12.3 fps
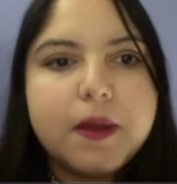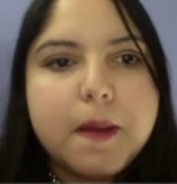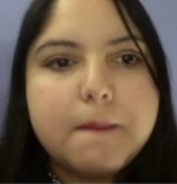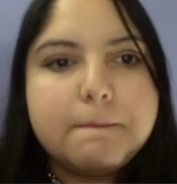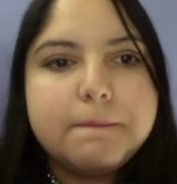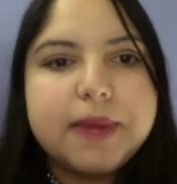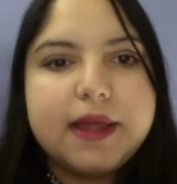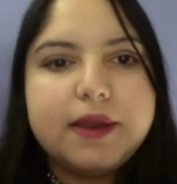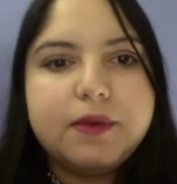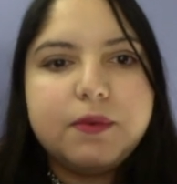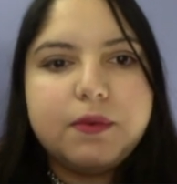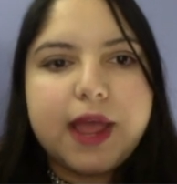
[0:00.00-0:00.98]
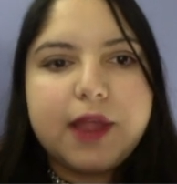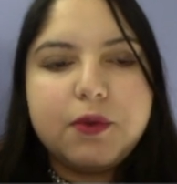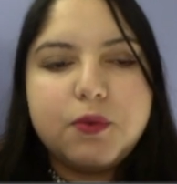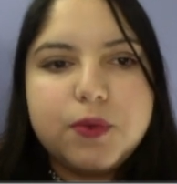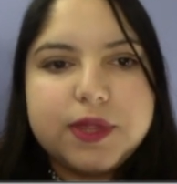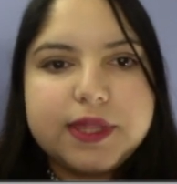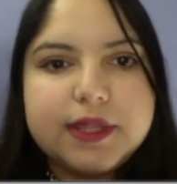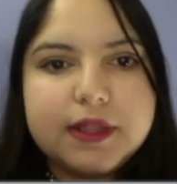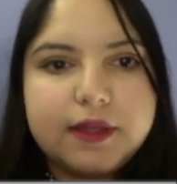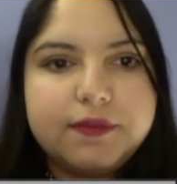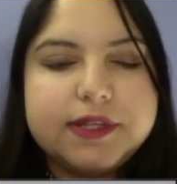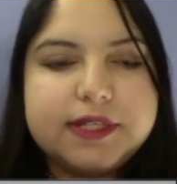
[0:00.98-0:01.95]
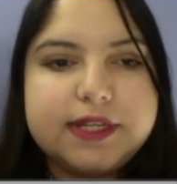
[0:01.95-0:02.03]
But I really
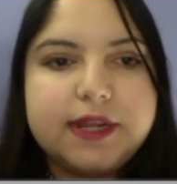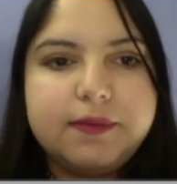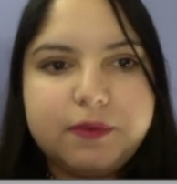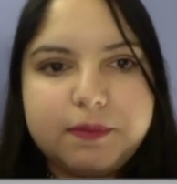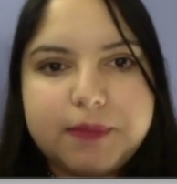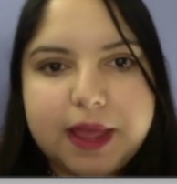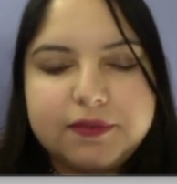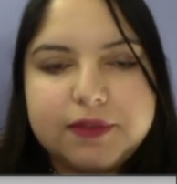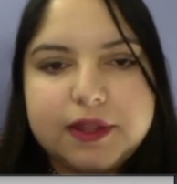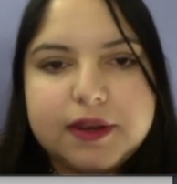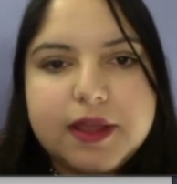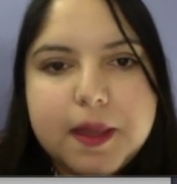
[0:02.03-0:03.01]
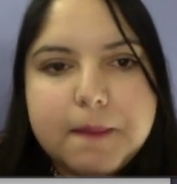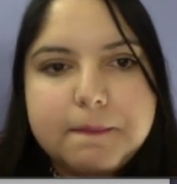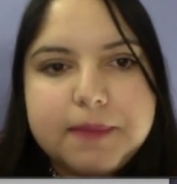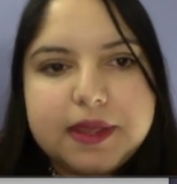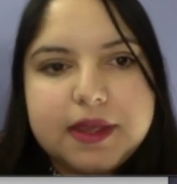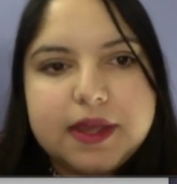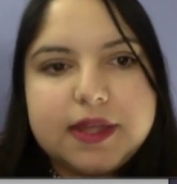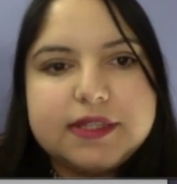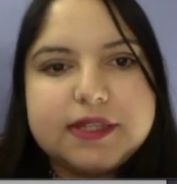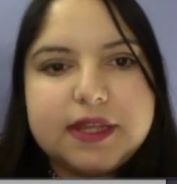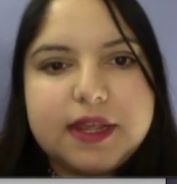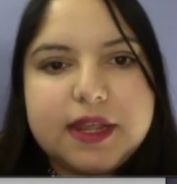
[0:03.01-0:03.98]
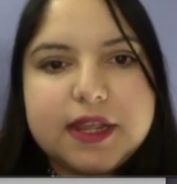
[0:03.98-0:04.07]
love this tip from Pat Flynn because
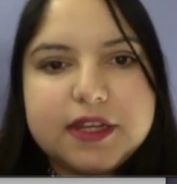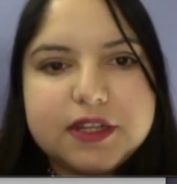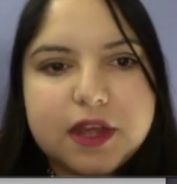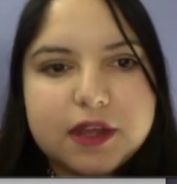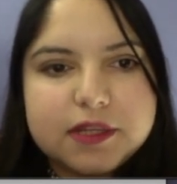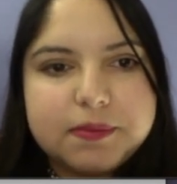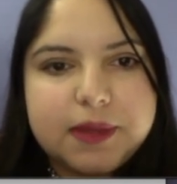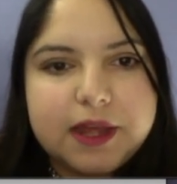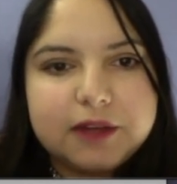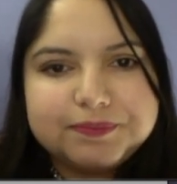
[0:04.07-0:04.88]
he talks about